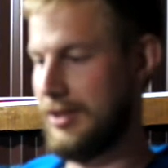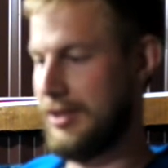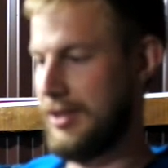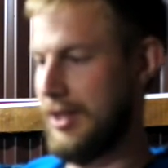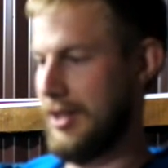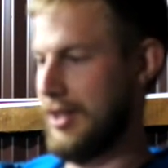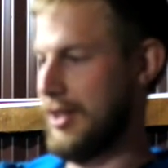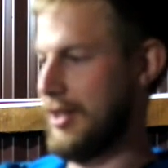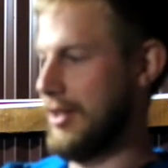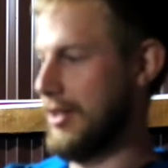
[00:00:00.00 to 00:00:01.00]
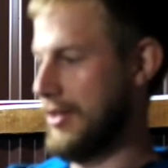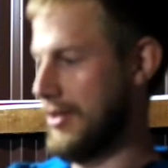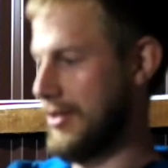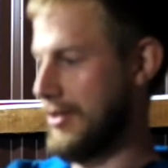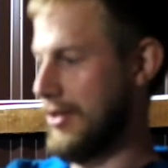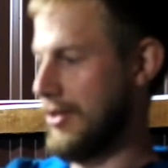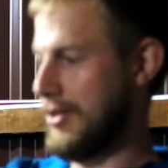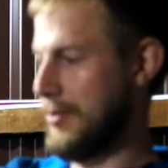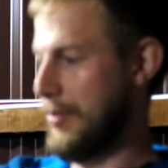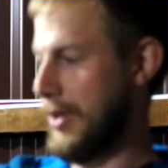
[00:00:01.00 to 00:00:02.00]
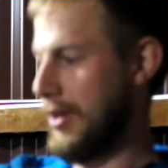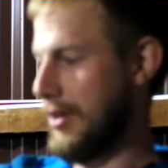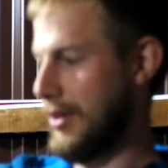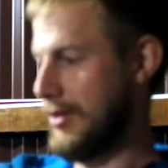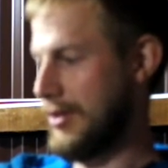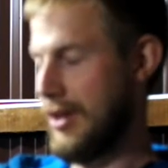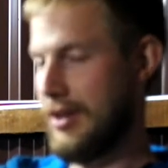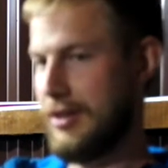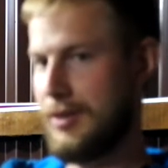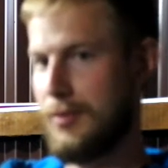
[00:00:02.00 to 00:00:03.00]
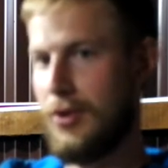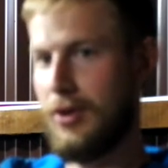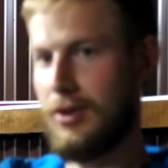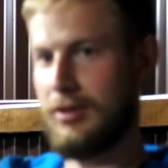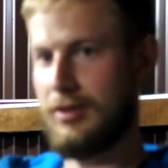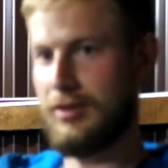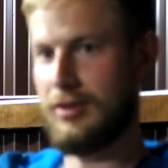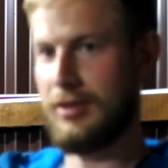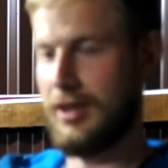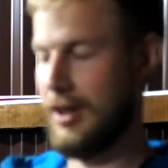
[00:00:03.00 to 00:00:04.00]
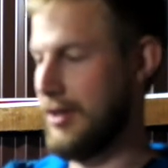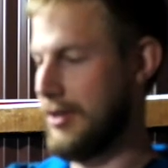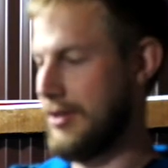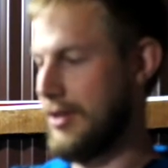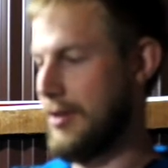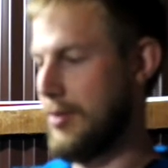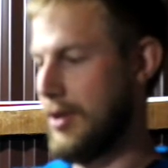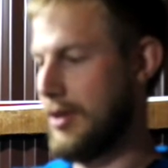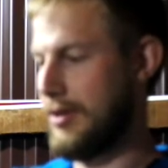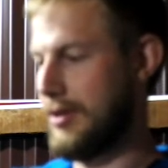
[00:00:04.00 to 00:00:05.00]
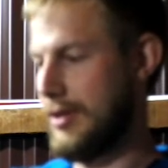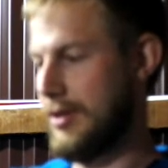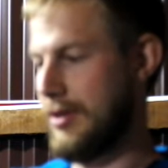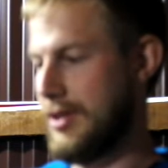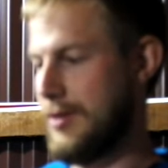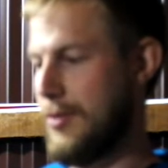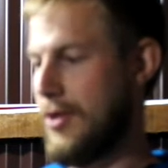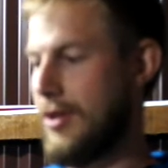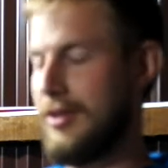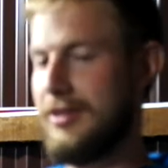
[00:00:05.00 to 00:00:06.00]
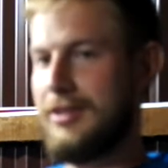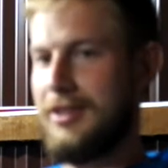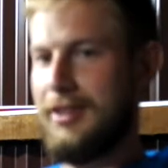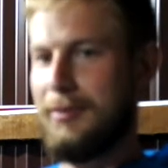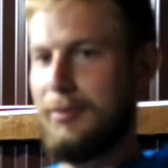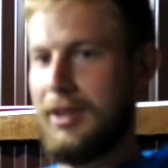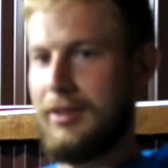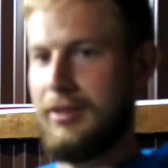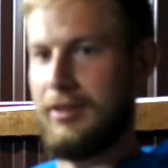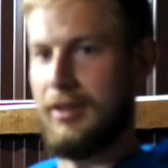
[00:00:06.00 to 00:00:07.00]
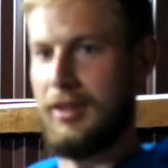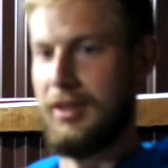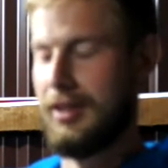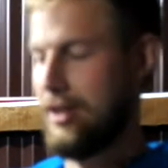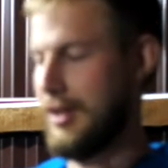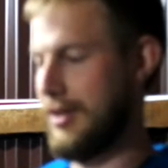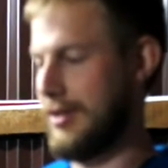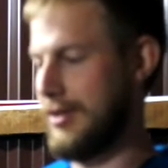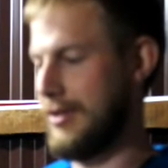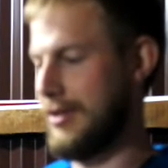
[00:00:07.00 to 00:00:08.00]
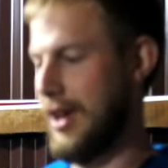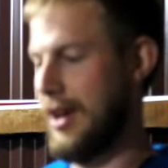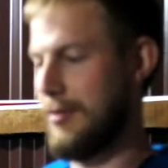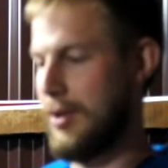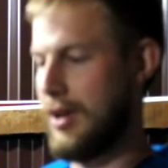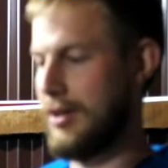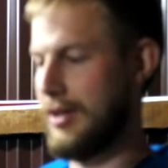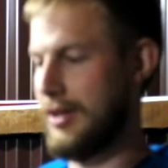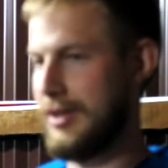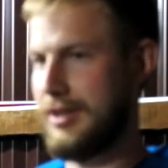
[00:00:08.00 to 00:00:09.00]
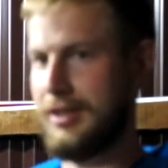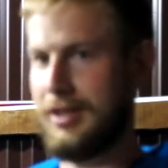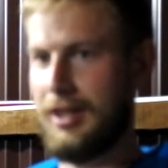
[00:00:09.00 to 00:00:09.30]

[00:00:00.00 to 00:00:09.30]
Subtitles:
is, it starts big and it's getting smaller, and the Xing part starts small and it's getting bigger. And the Zhang part is